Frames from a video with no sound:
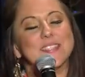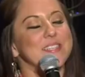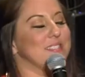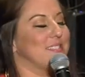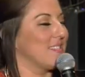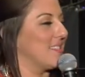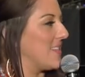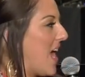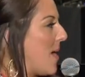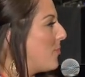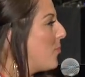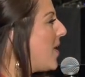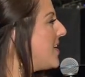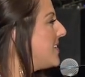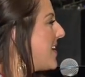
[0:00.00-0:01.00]
He just needs to
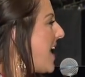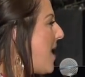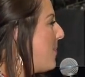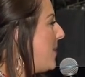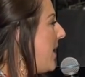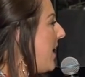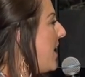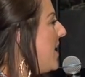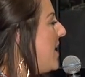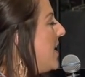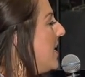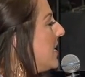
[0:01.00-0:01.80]
stop. What is happening?